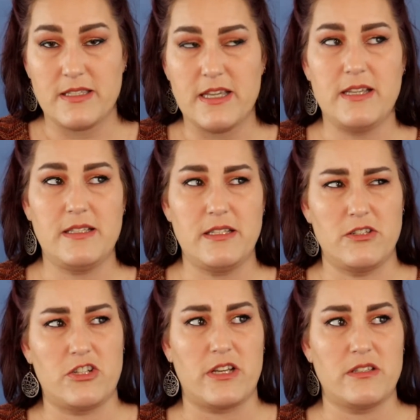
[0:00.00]
This is
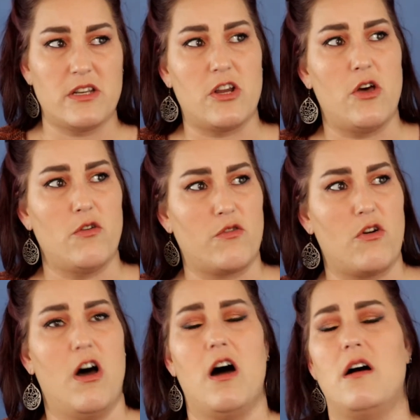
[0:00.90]
just an
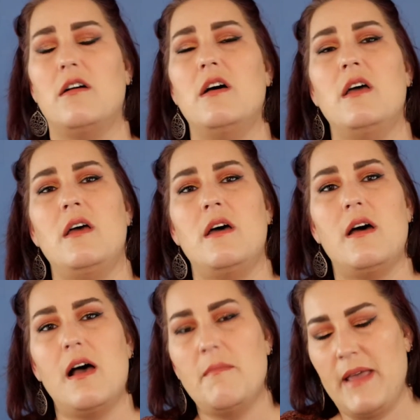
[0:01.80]
overall
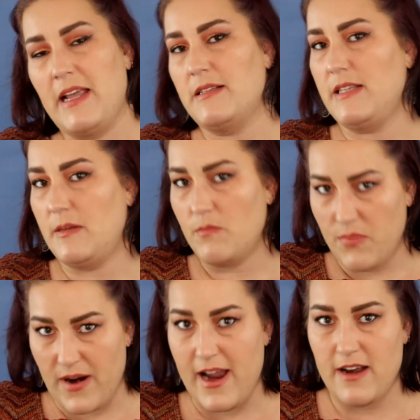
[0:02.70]
amazing
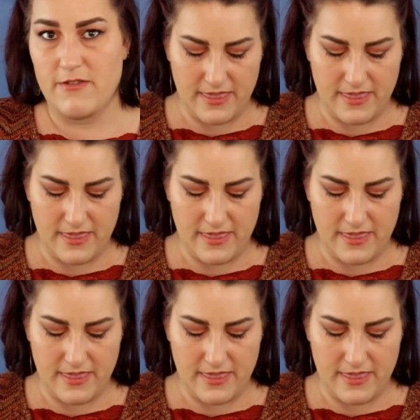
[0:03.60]
brand.